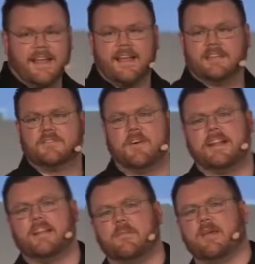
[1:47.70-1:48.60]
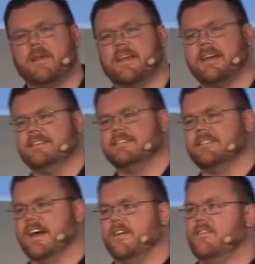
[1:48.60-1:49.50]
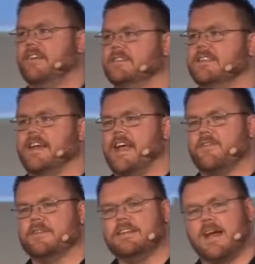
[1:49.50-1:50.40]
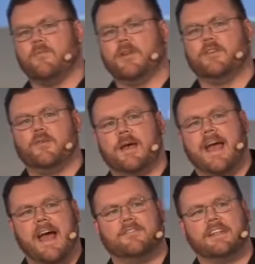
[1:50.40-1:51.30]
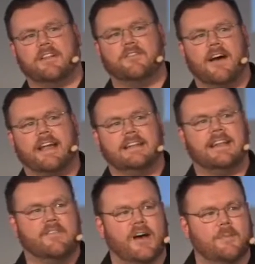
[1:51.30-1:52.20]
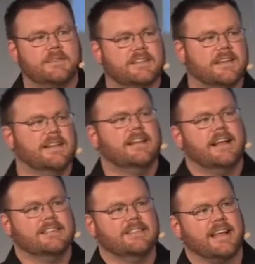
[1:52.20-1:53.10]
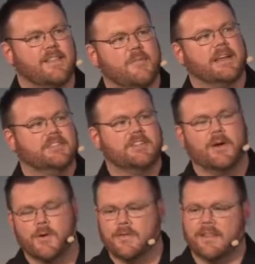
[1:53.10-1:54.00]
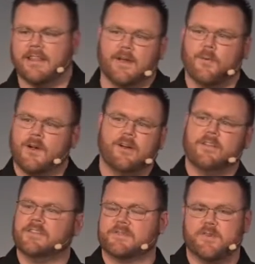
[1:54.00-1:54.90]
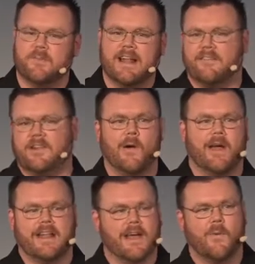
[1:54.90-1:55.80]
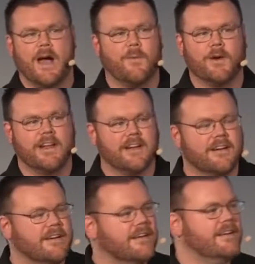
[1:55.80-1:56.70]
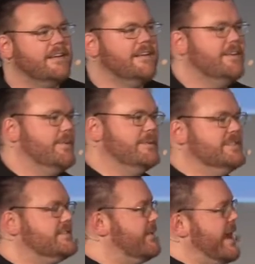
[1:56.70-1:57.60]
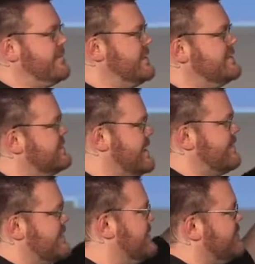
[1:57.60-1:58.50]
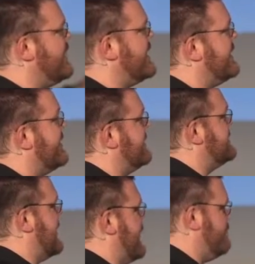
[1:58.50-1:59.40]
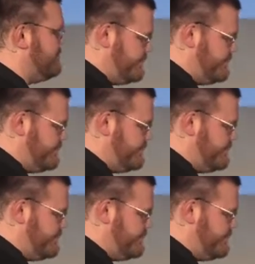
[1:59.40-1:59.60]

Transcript: funny to me because it feels like every time we do, we have to define DevOps. It's like the big joke that we're all in this room and have no idea why we're here. We have to define it every time.